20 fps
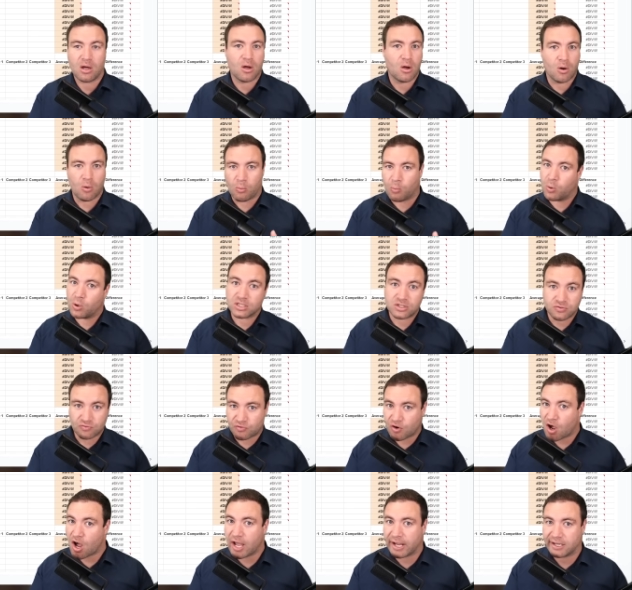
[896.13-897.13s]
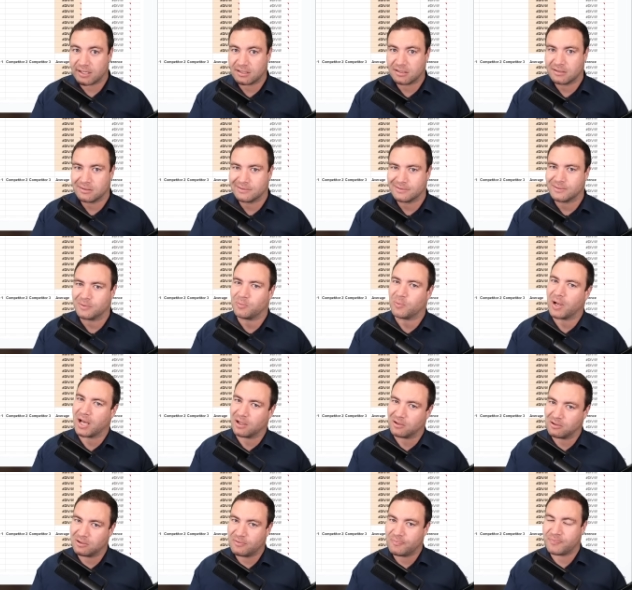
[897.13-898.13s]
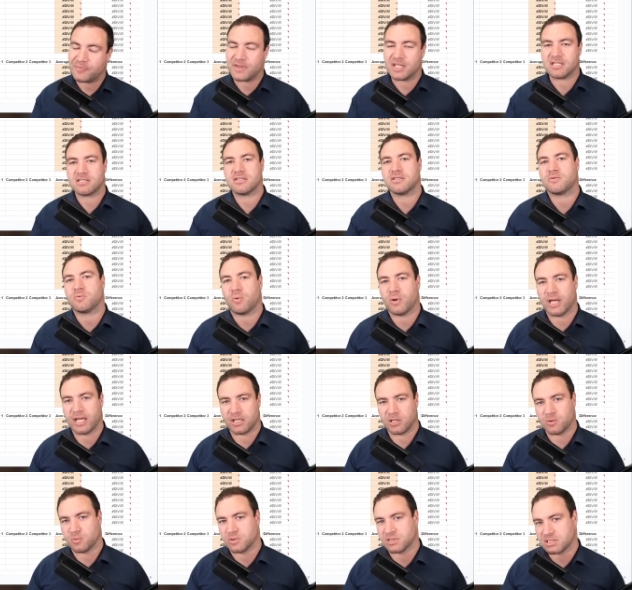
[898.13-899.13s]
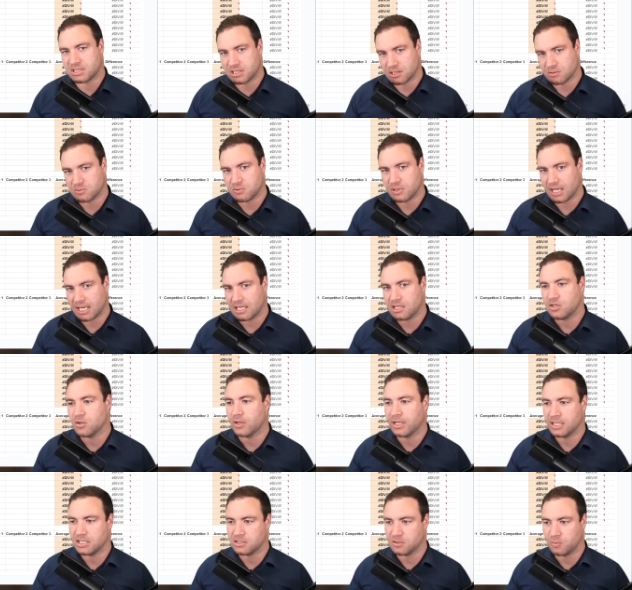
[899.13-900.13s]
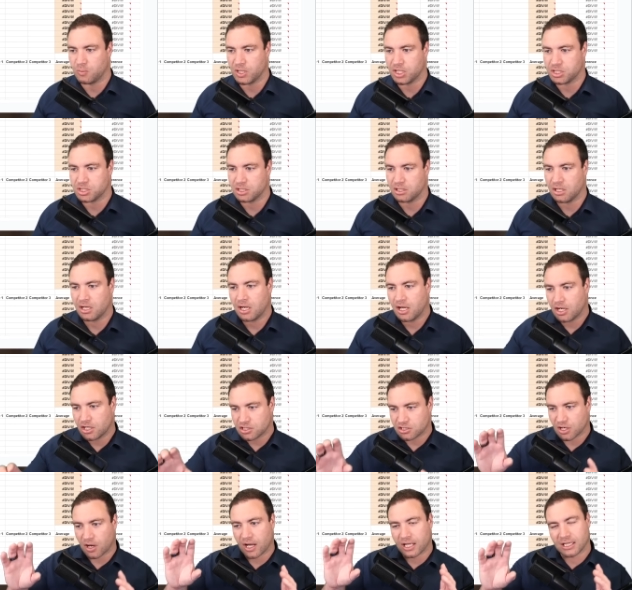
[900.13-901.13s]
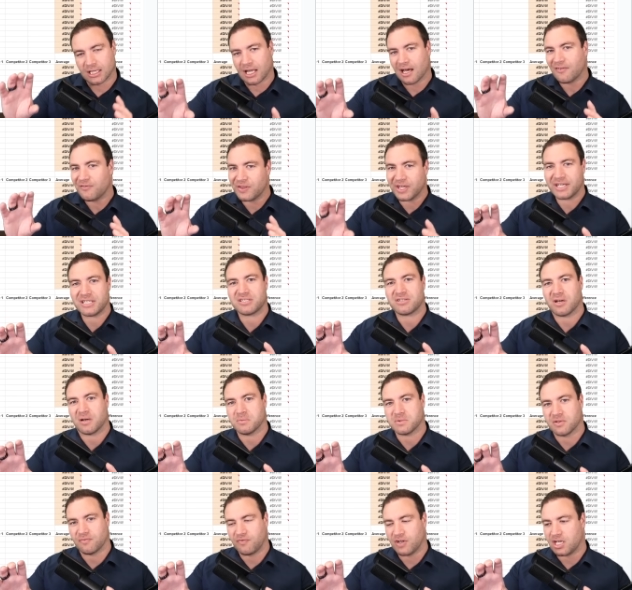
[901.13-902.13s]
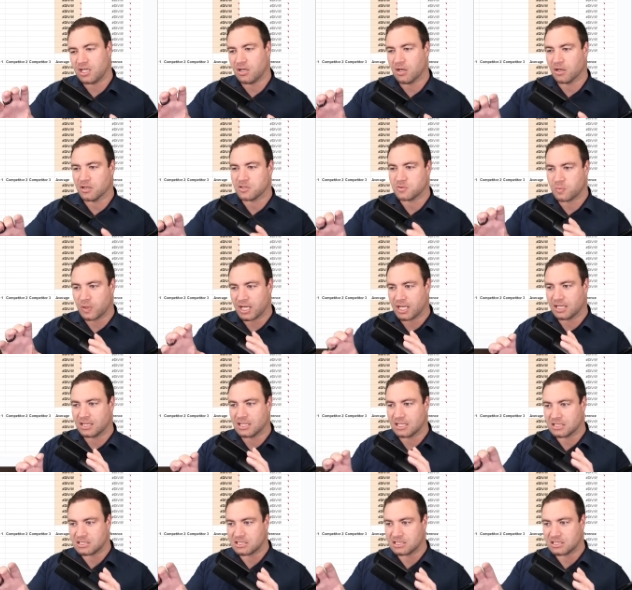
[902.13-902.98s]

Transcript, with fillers: What's right? Well, this is where you will still need your intuition. So I love these types of videos where there's